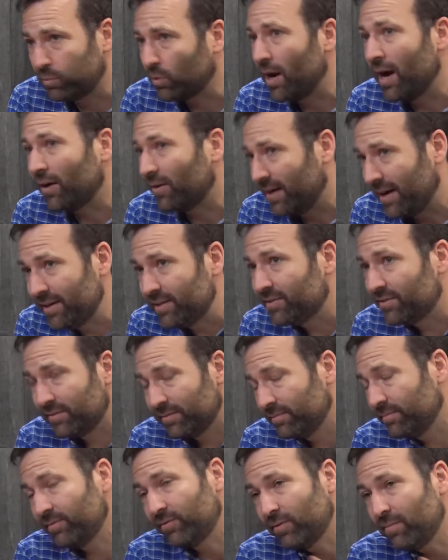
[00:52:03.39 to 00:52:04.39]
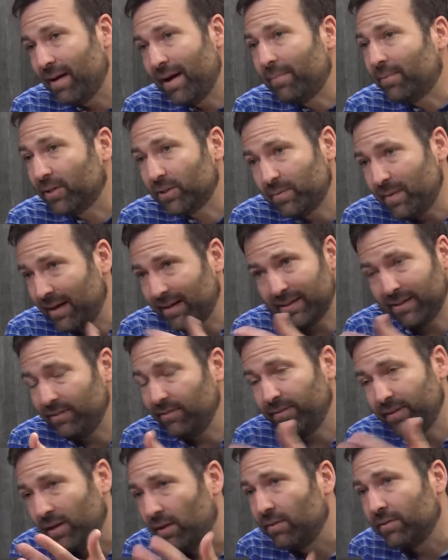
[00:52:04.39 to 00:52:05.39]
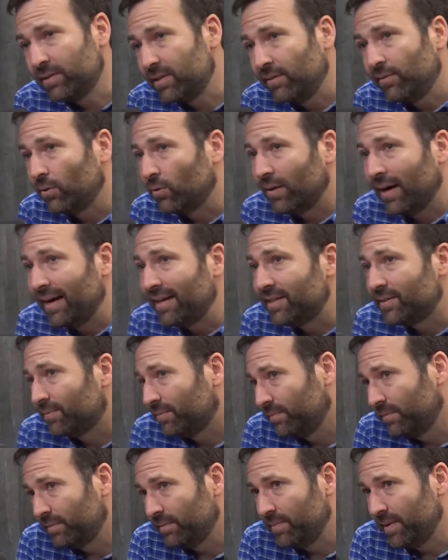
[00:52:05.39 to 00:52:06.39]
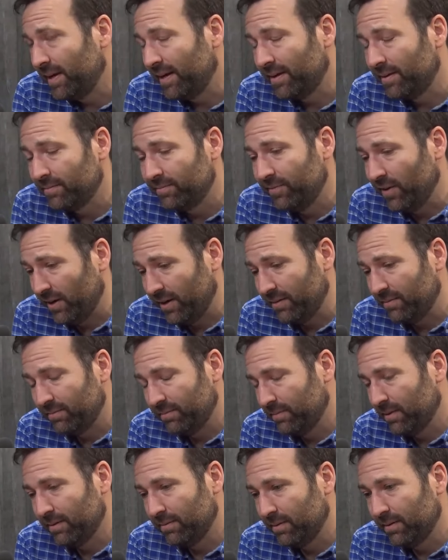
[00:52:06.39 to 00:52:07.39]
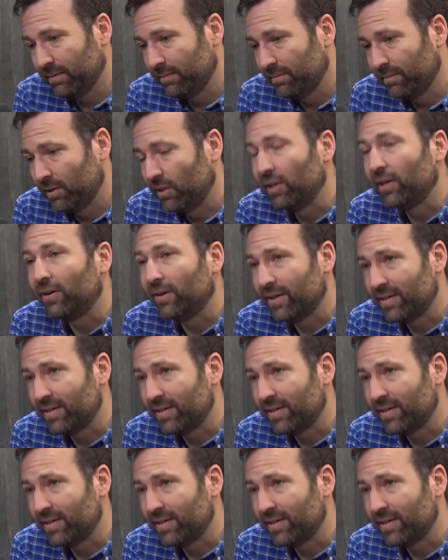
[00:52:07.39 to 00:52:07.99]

progress from my perspective. You know, civil rights being a very clear